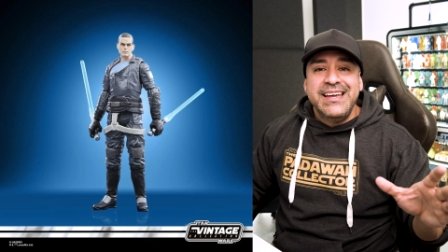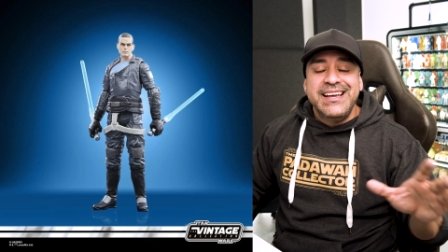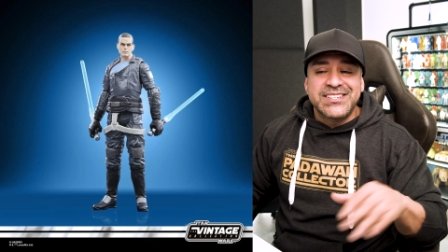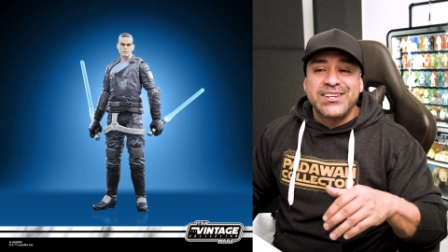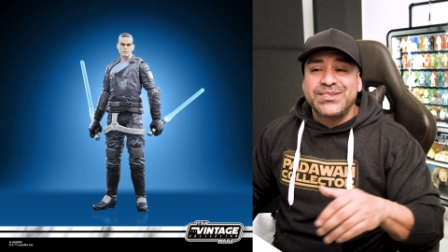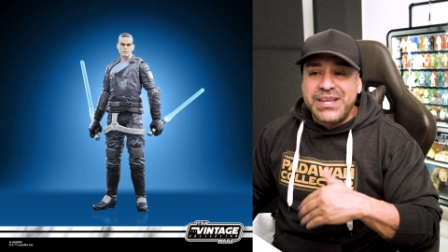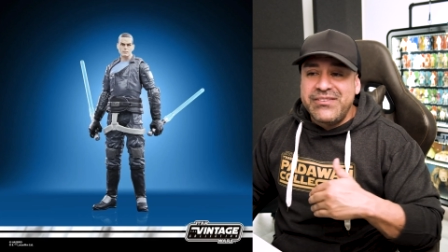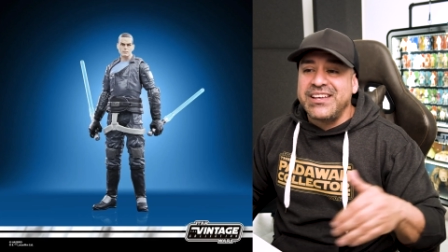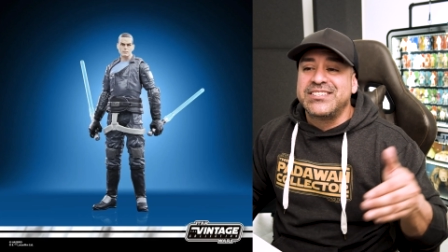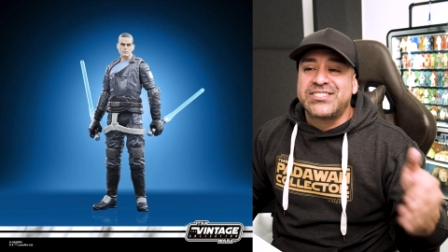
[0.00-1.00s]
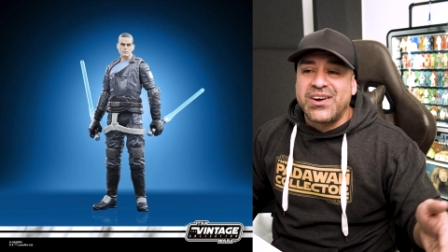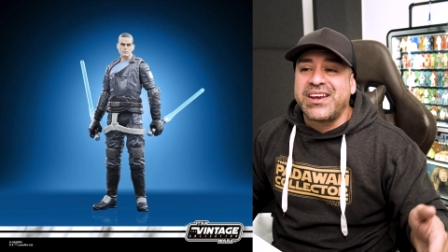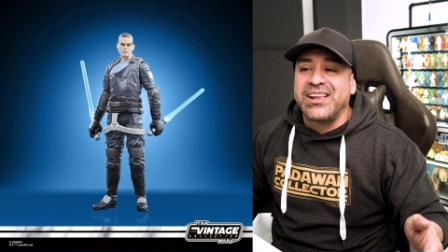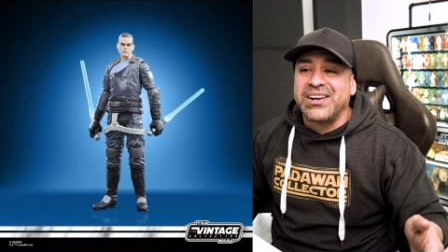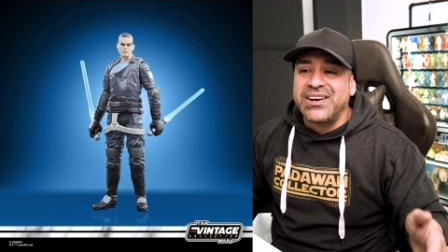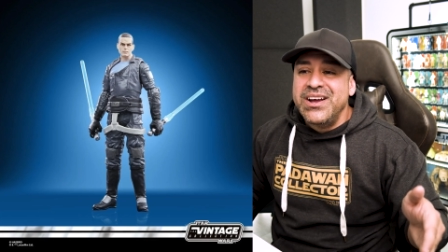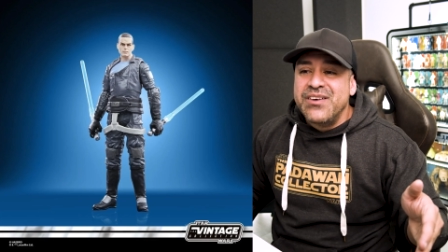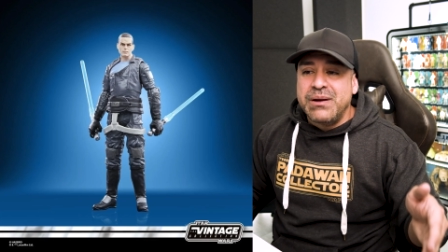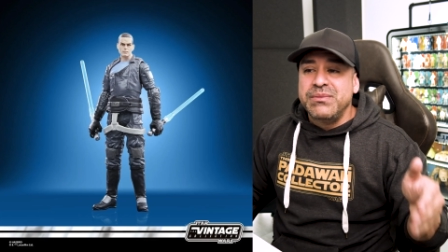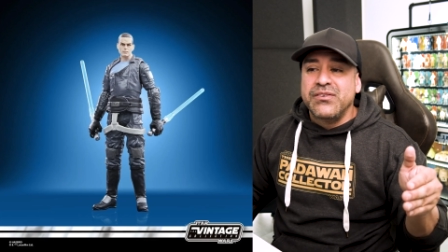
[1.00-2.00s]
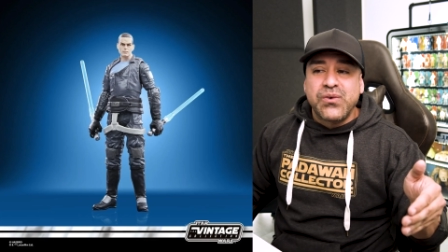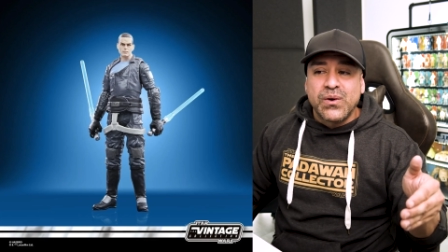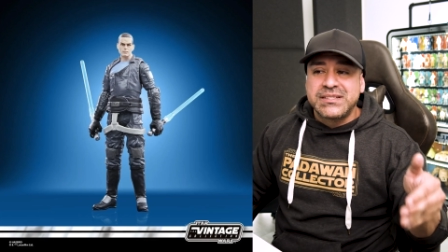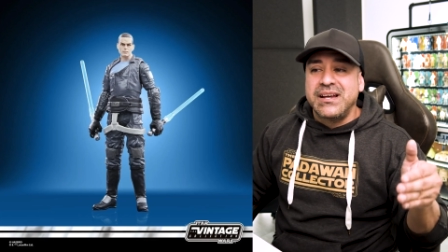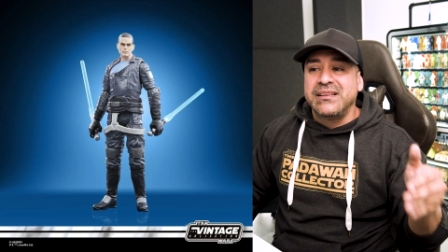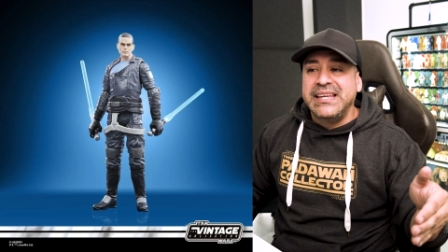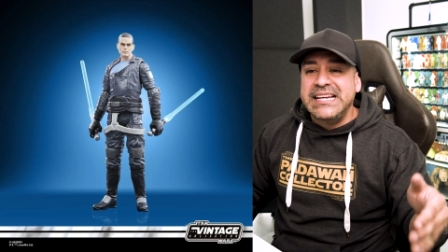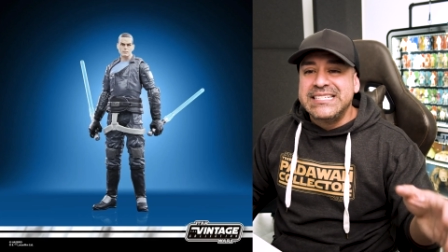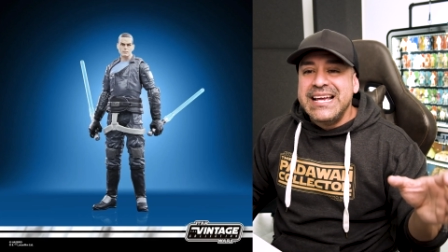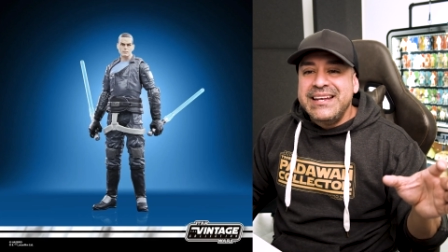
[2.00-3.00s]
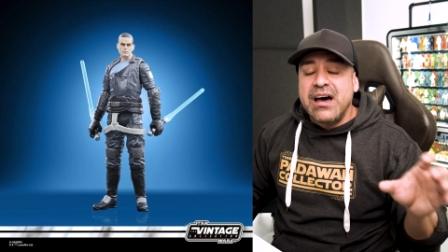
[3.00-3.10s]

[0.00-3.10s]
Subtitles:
is also giving us Starkiller from The Force Unleashed.